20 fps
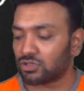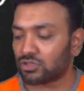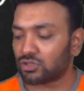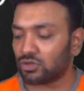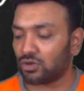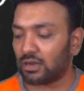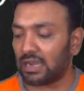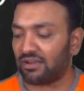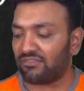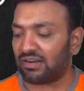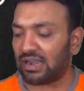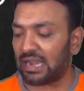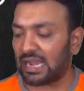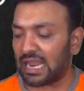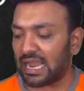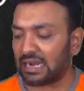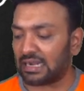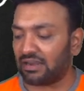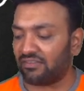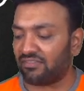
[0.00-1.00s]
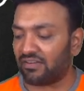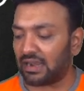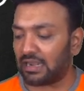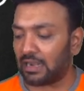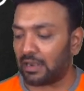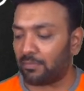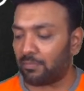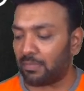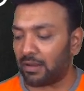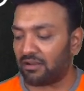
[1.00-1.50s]
So 11 lakh
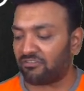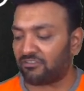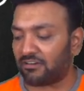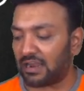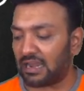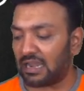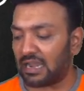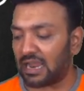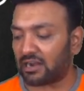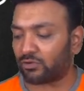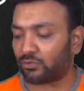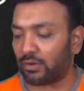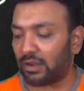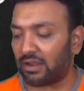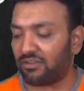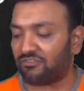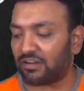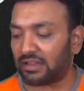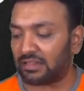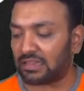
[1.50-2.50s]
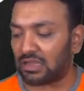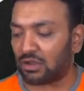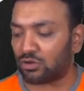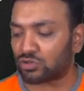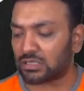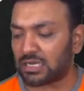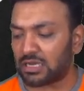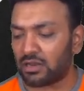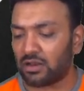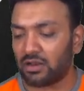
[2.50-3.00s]
divided by
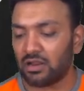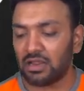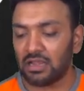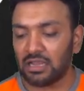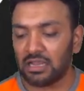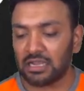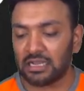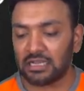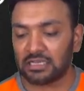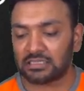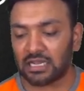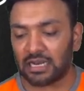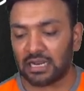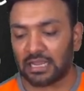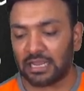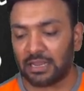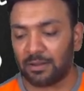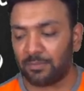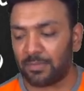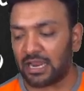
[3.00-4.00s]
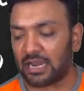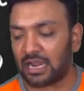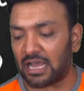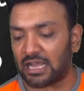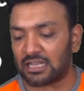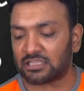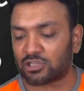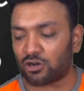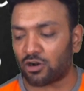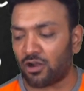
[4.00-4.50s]
5,25,000 gonna give me an
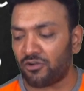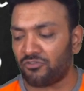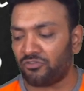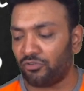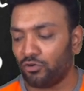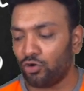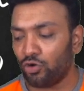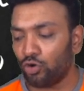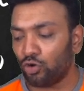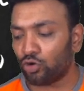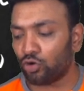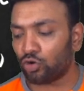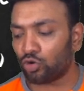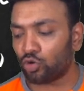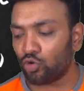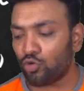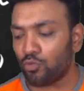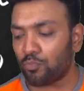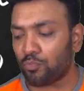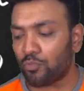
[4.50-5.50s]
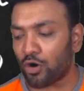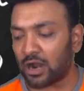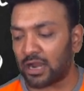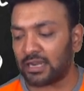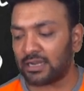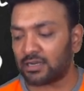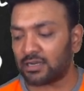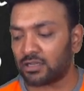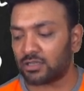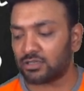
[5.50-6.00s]
answer of
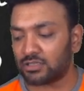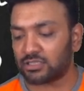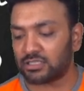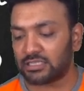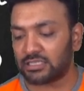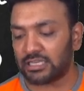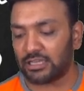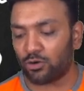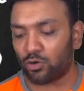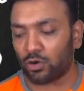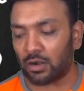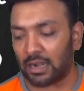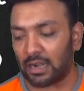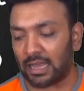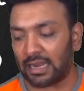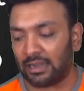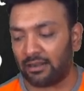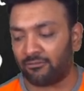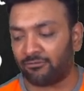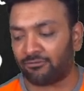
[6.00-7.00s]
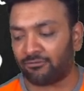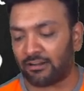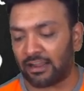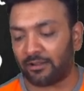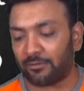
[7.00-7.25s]
2.095.